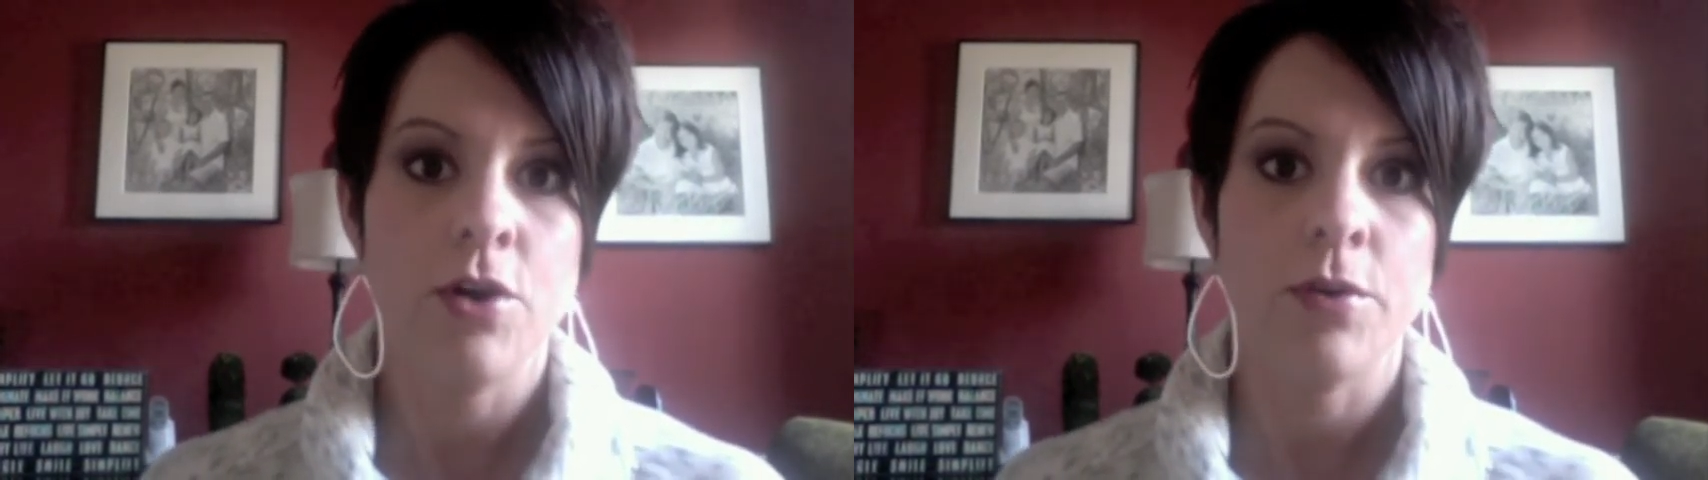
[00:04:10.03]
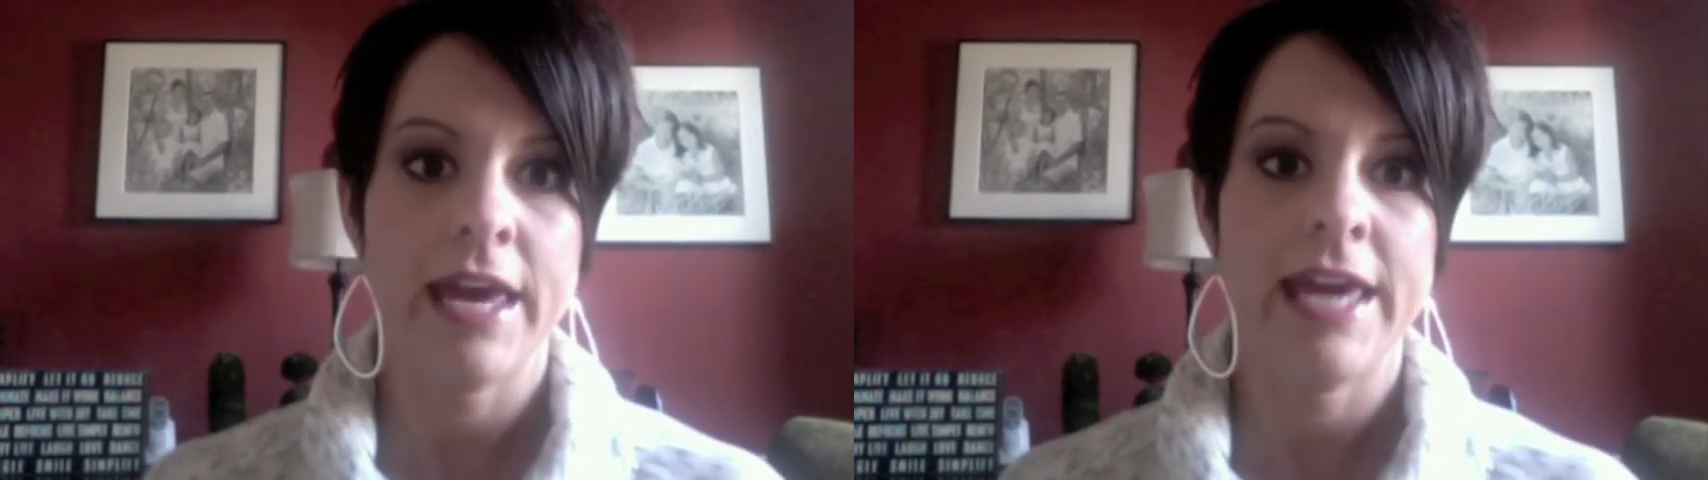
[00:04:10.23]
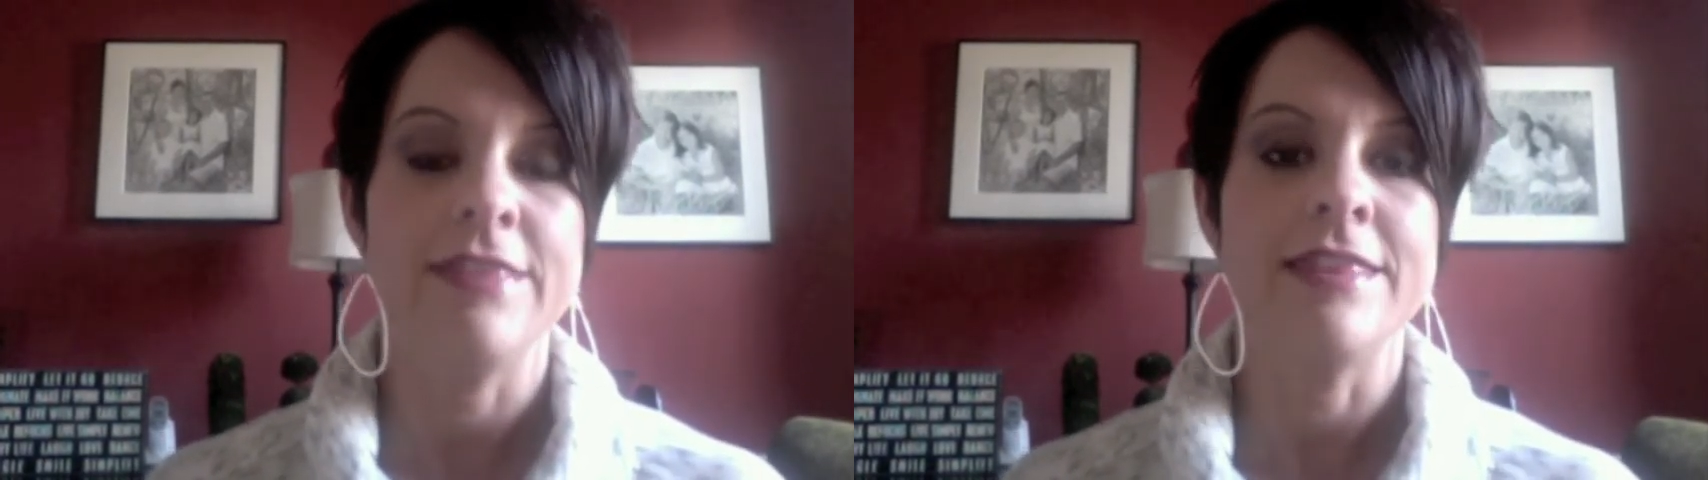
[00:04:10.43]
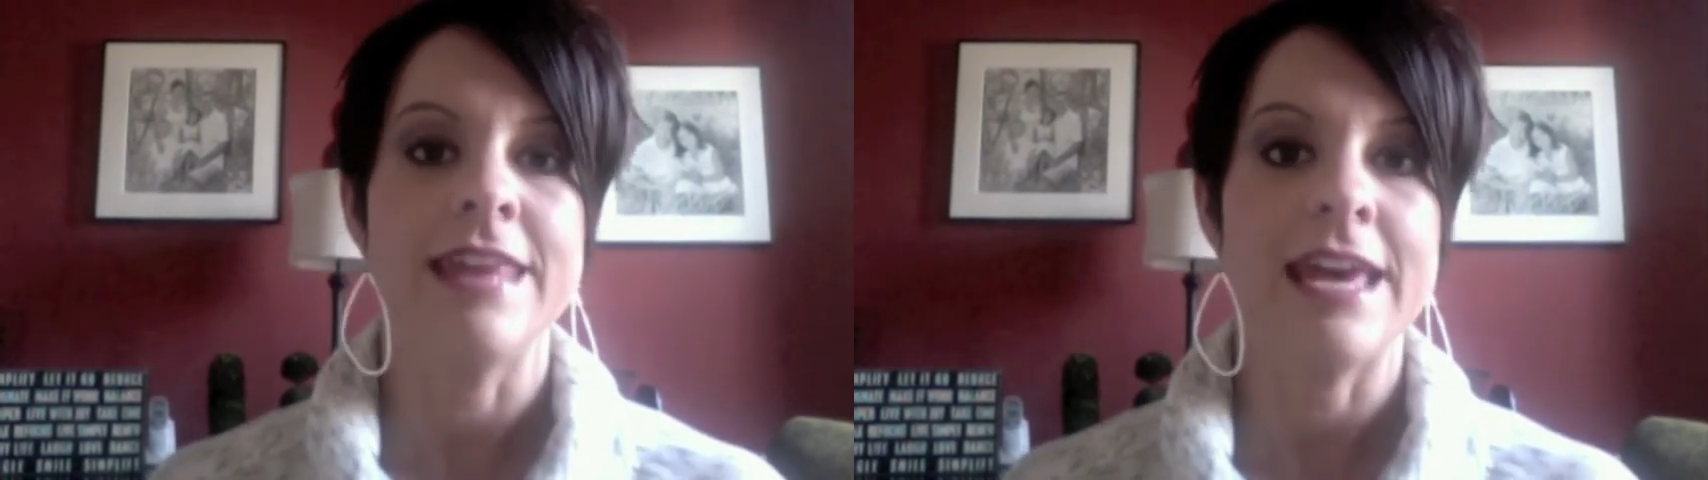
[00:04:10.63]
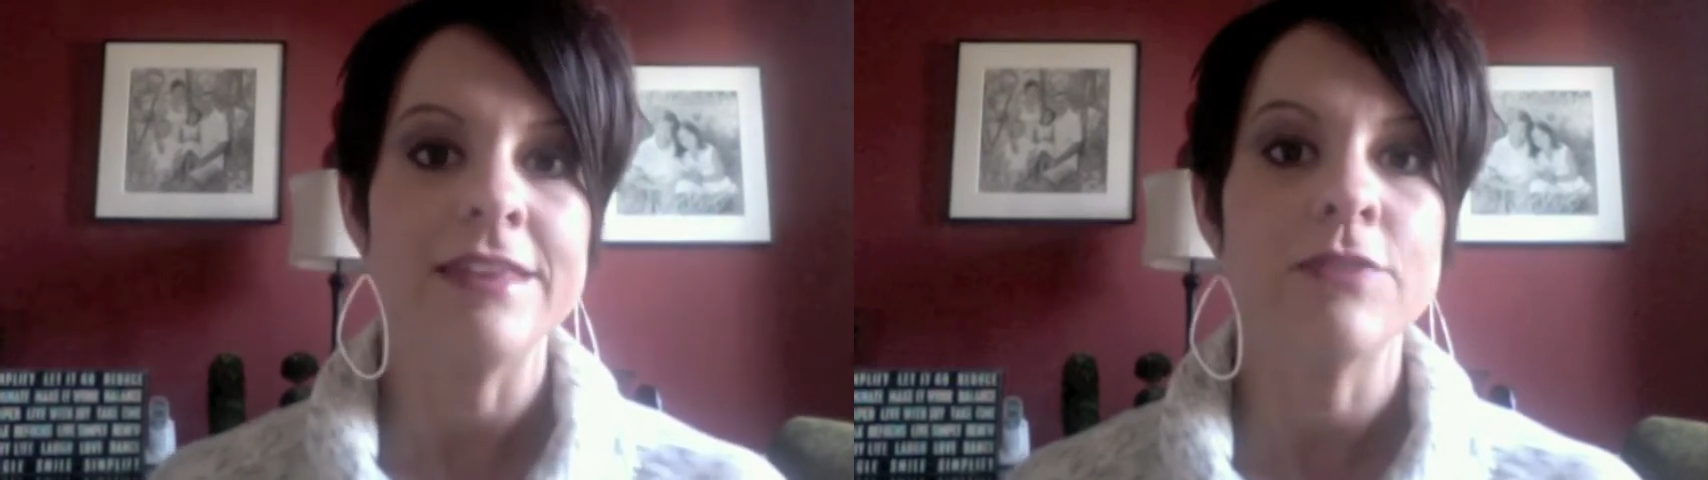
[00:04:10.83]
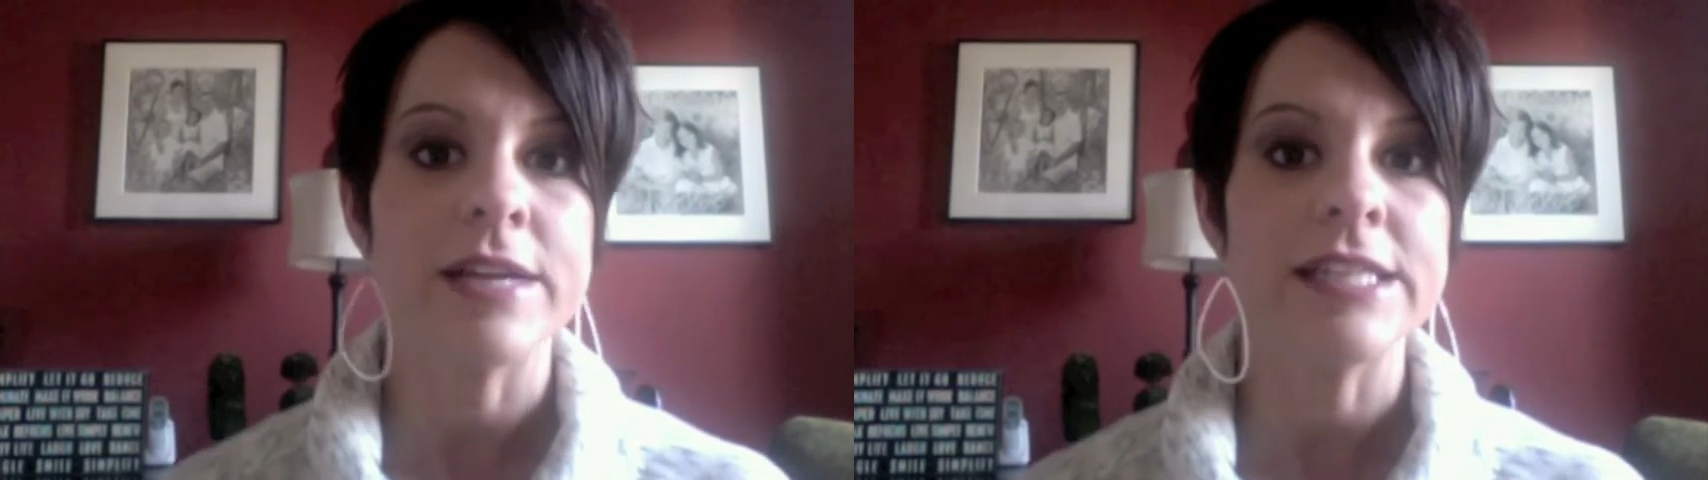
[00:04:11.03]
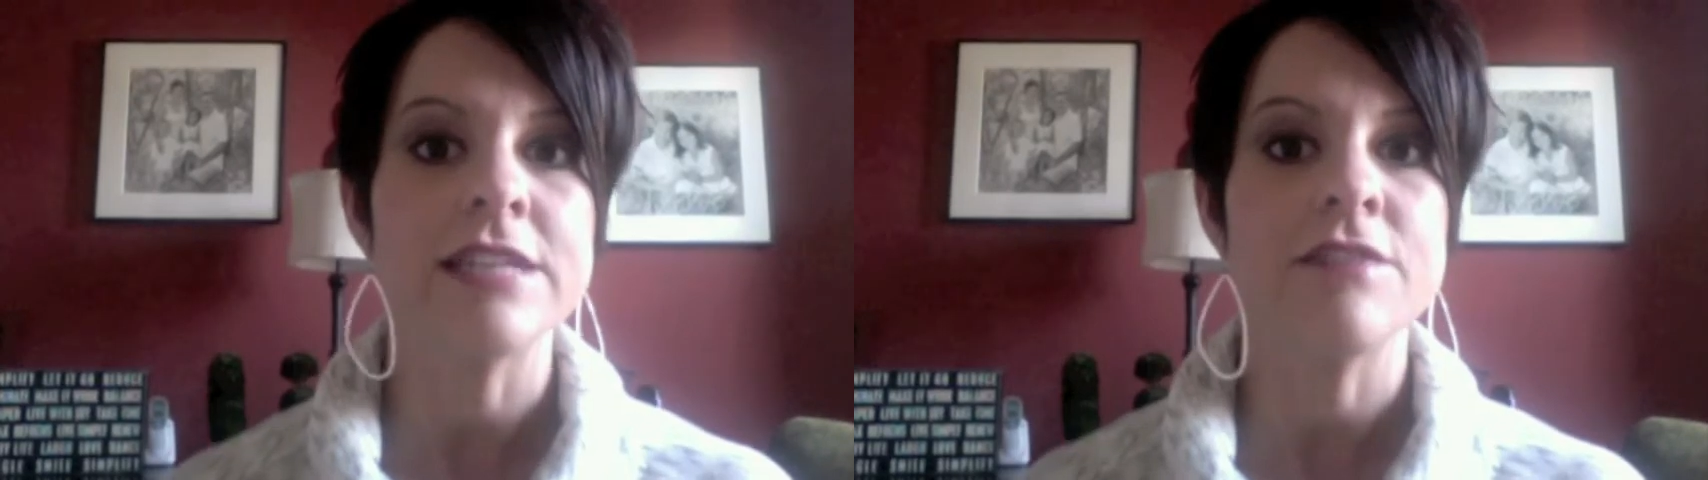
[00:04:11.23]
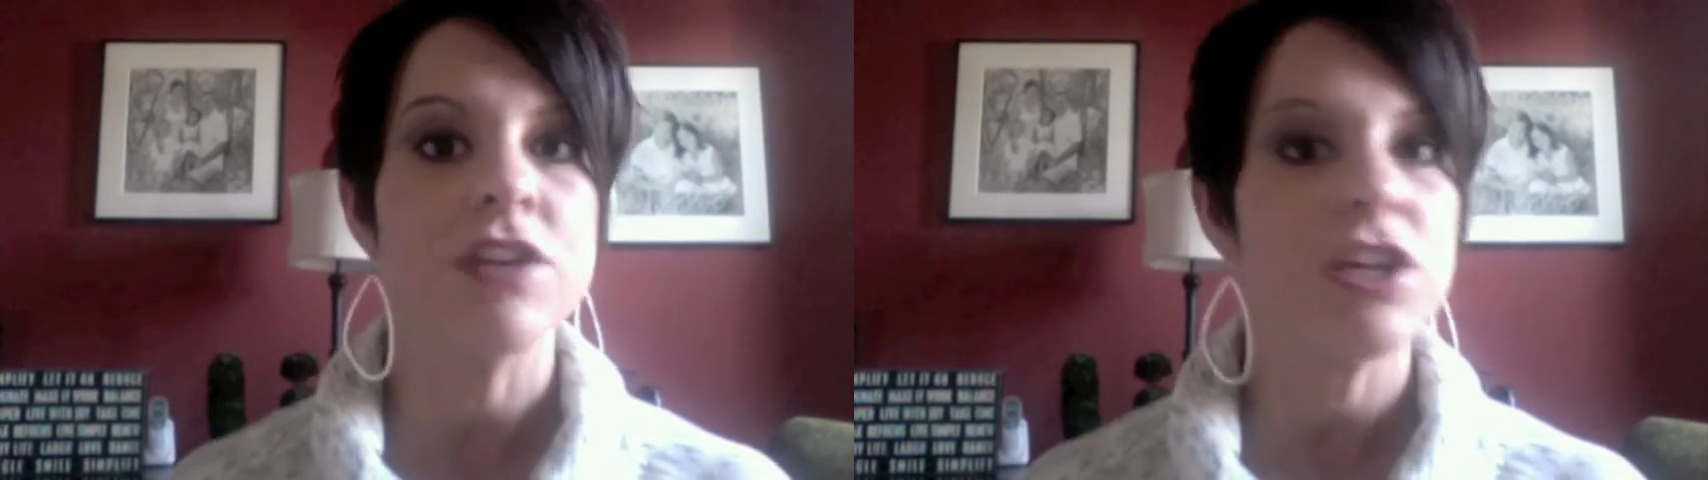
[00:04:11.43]
Okay, then the
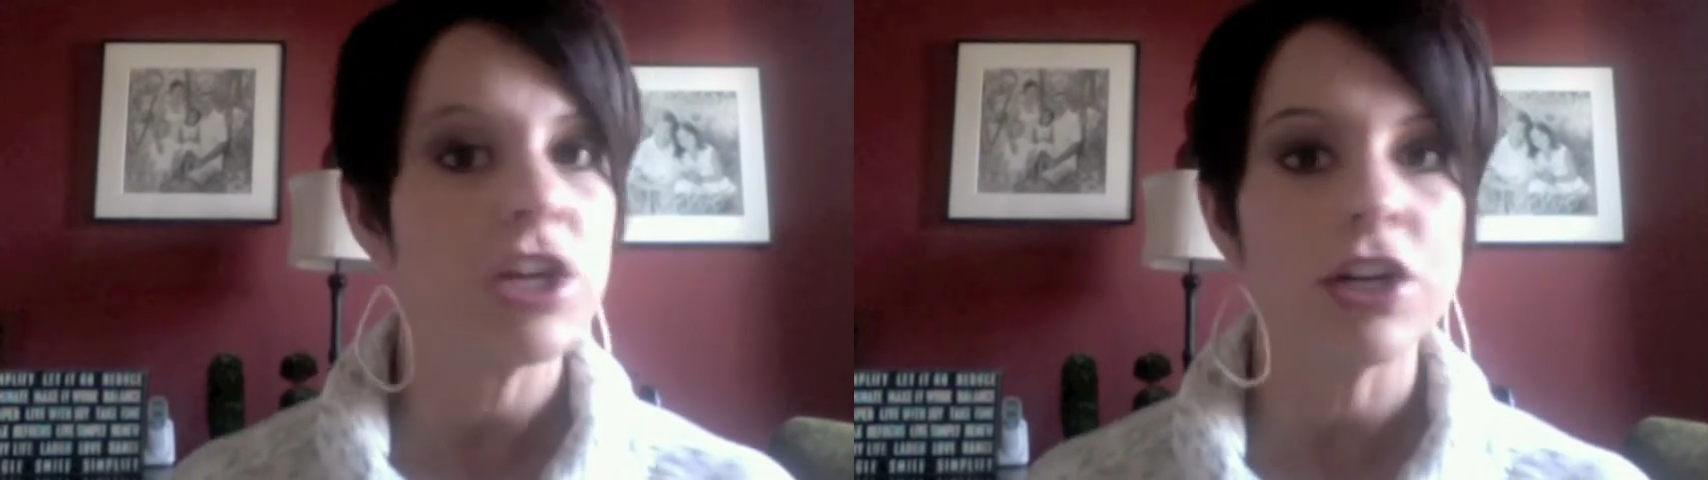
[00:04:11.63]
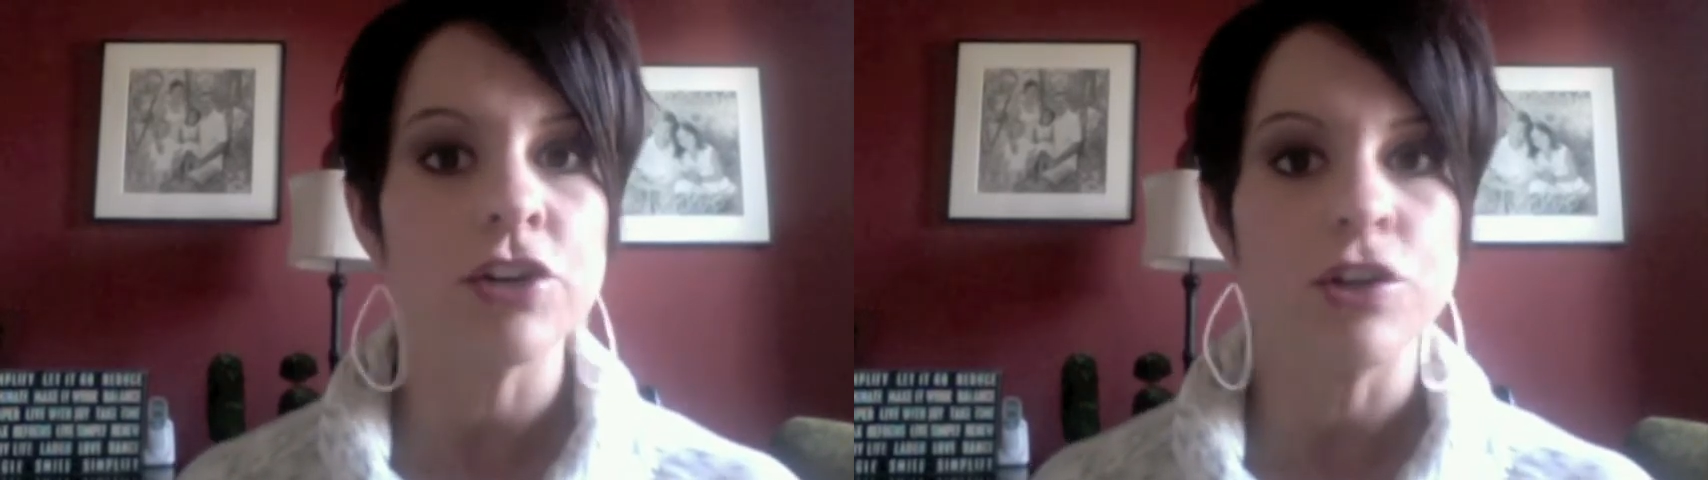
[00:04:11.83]
rest of the year